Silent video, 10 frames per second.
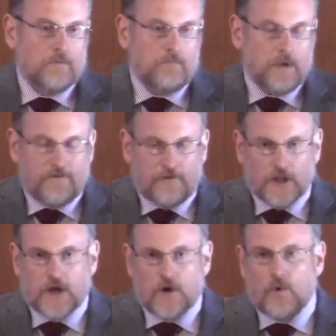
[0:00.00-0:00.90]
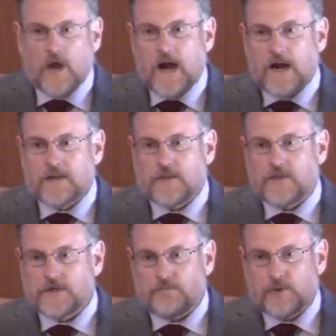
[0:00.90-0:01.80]
would be fully aware that
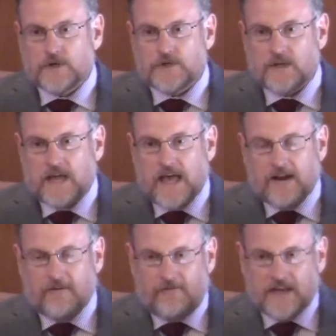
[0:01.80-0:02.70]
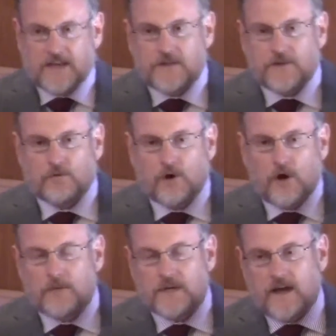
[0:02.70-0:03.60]
this person had offended the
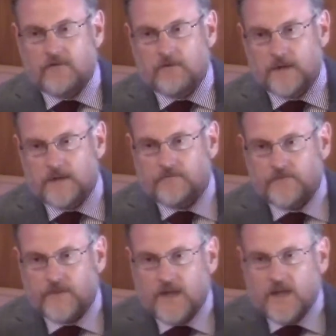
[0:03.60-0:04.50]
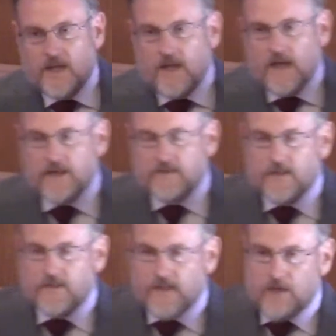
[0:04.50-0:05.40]
Roman government and
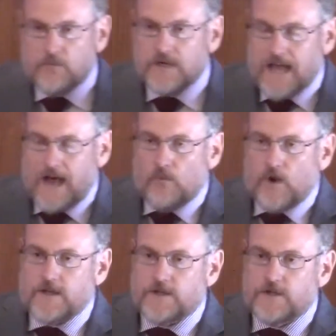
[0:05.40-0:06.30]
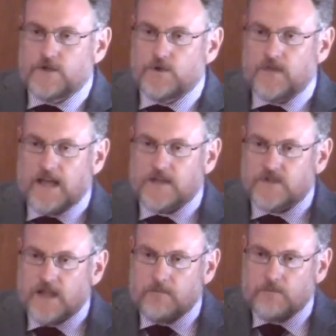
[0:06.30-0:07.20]
that they would not want to do that
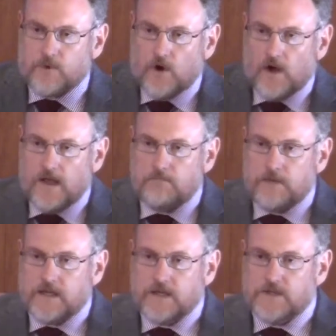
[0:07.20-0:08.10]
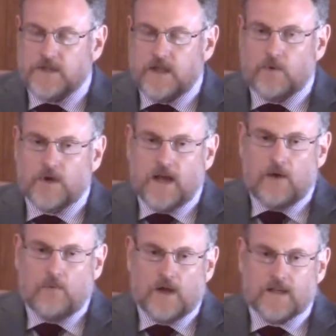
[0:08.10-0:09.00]
same crime because they would
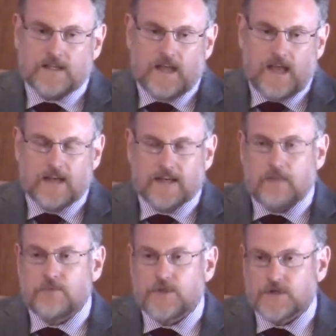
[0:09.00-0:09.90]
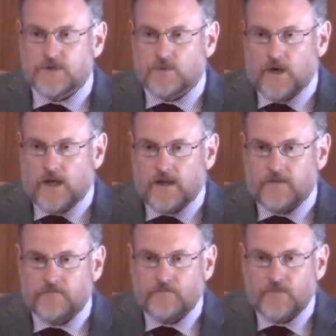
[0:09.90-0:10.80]
not want to end up this way.
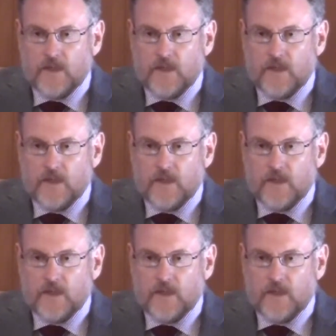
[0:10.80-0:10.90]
